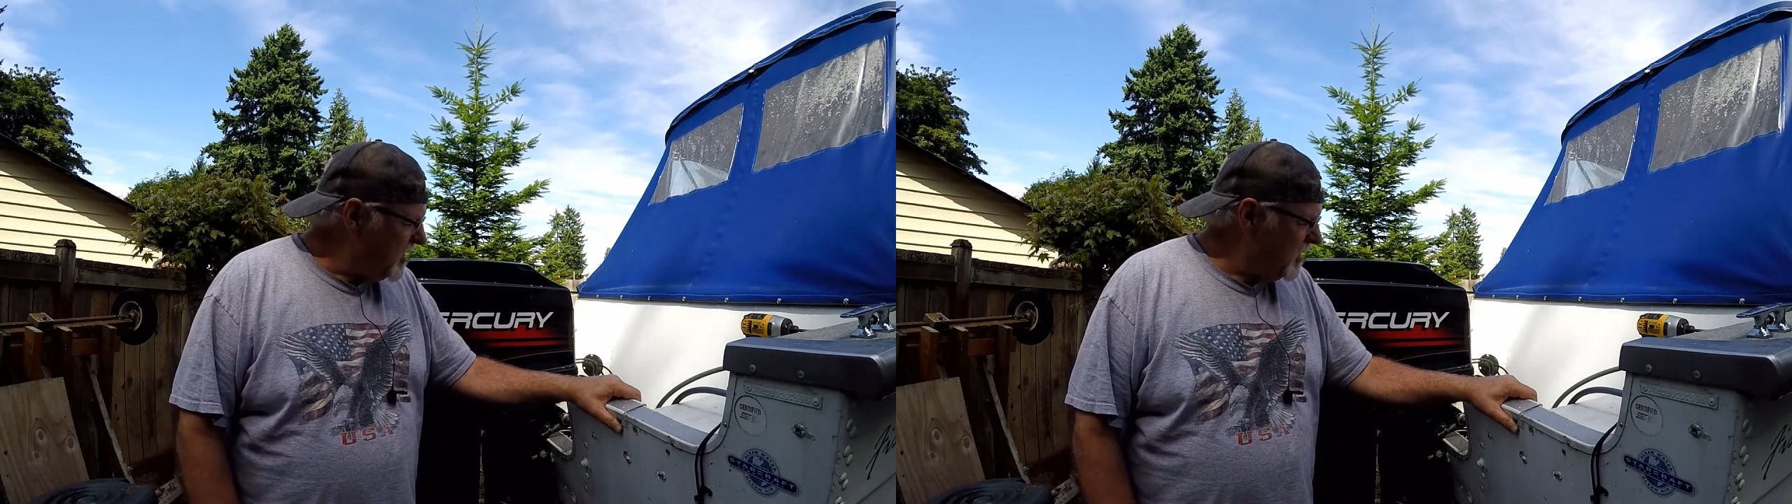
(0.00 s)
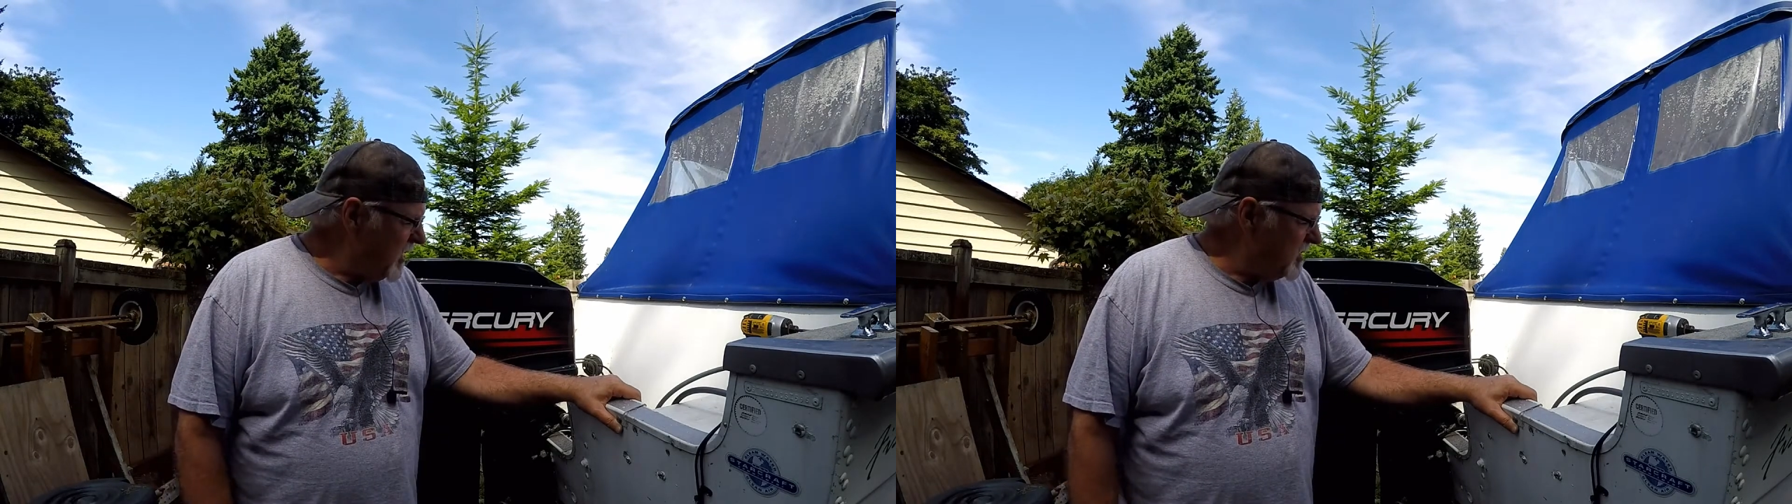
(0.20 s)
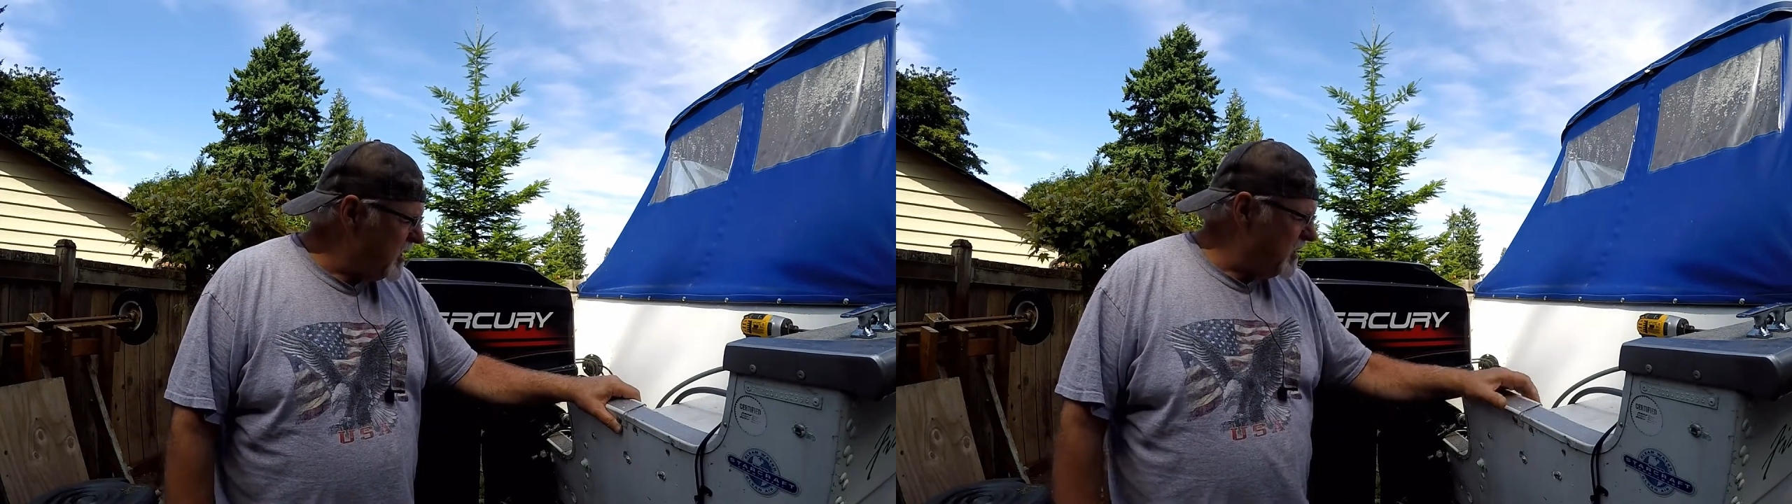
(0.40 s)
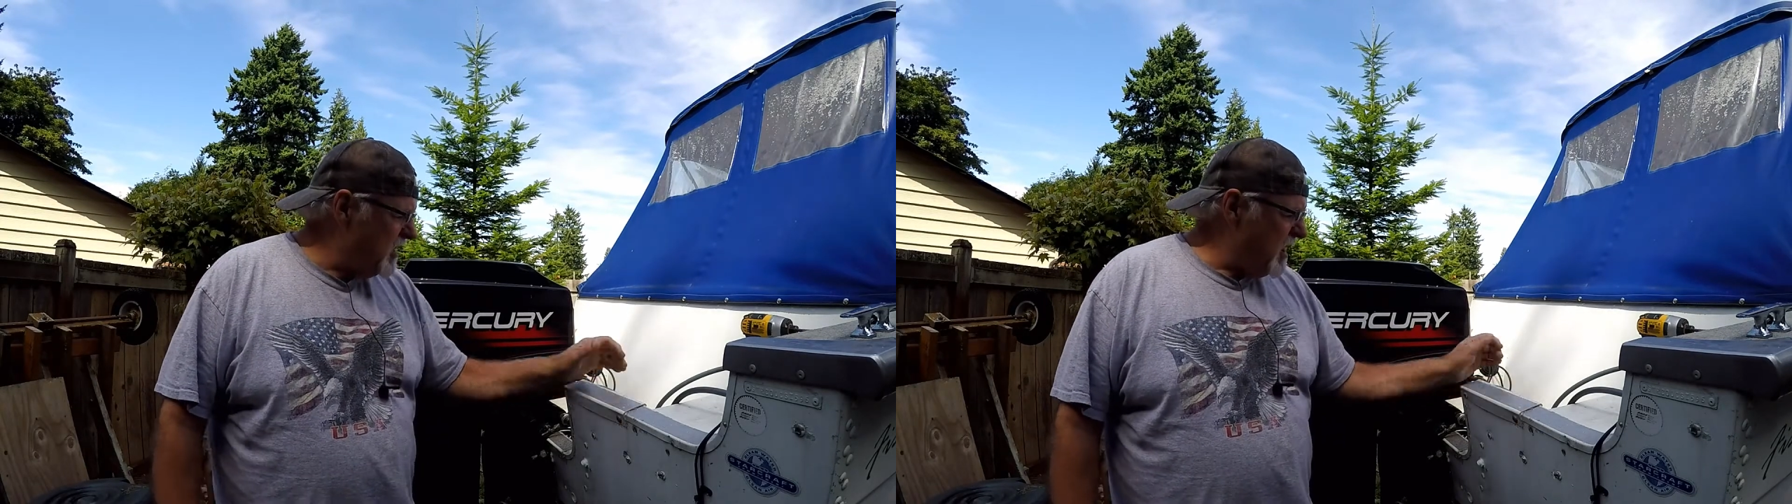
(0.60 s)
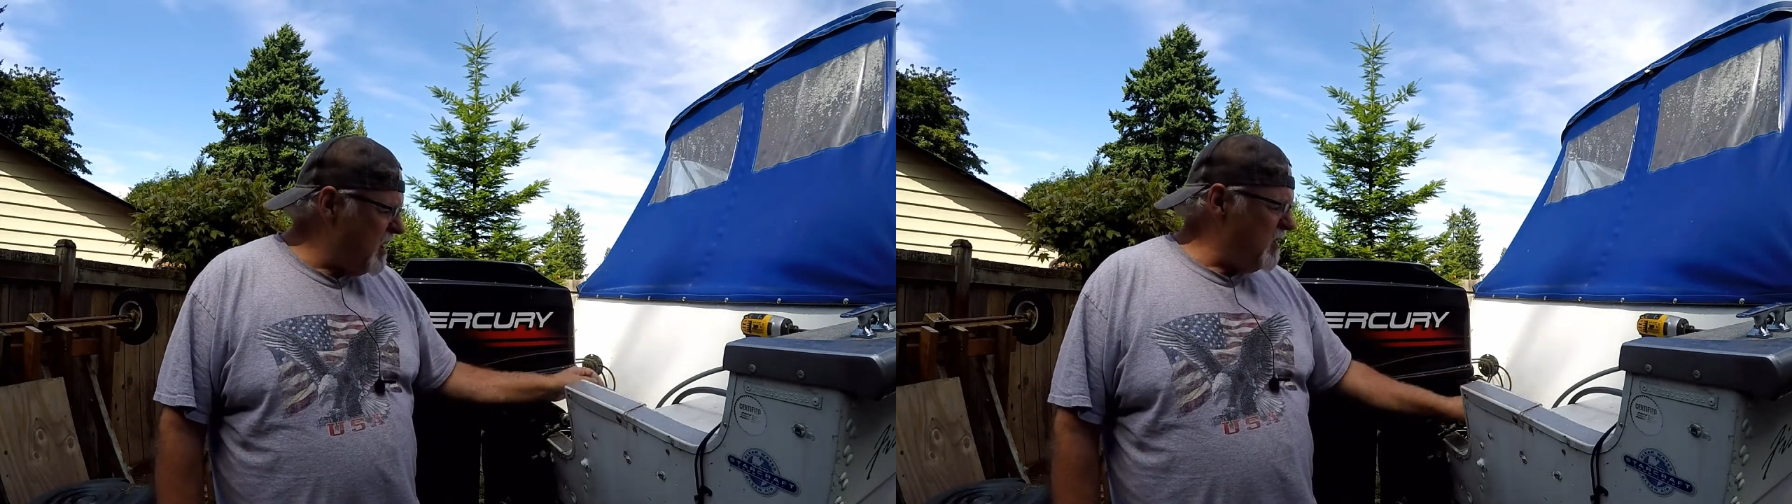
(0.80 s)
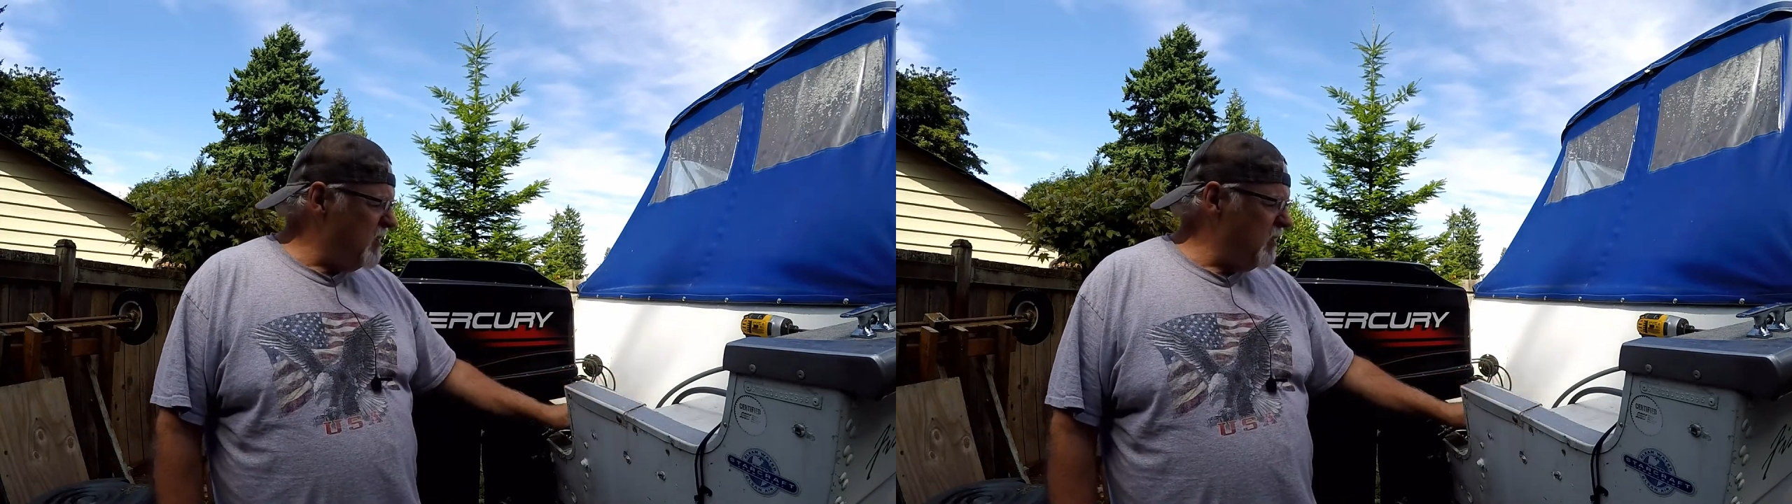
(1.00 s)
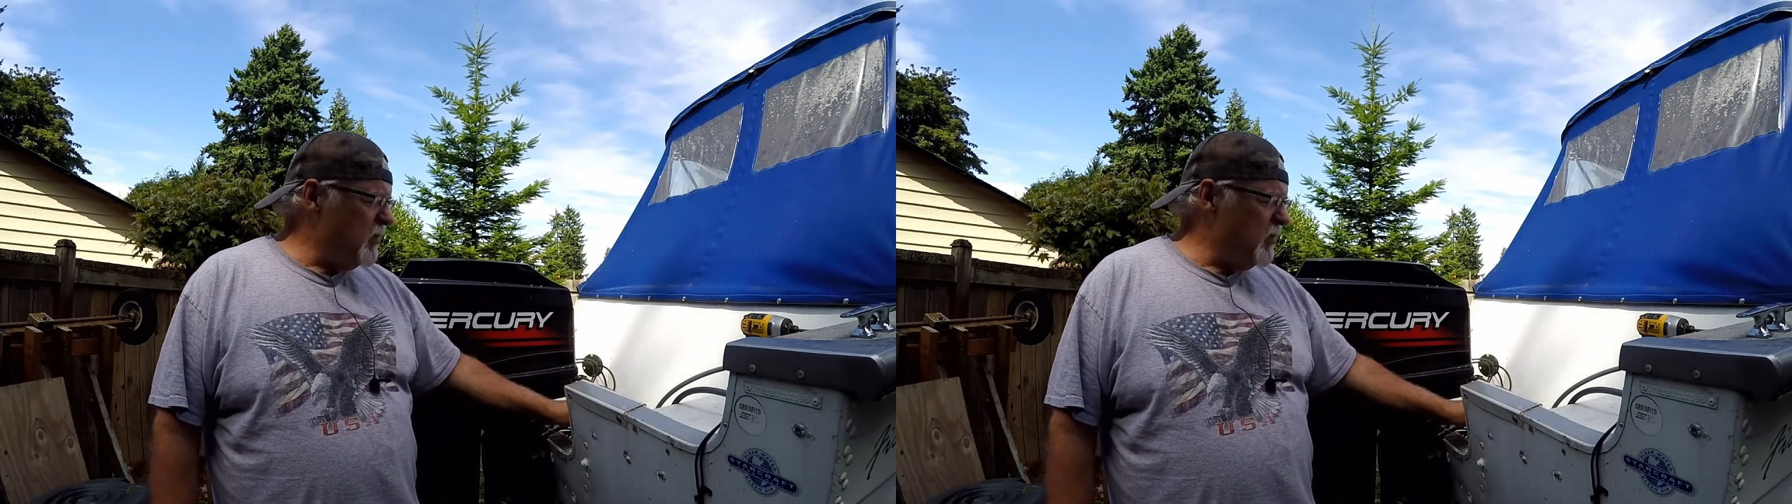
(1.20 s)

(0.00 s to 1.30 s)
And they said, yeah,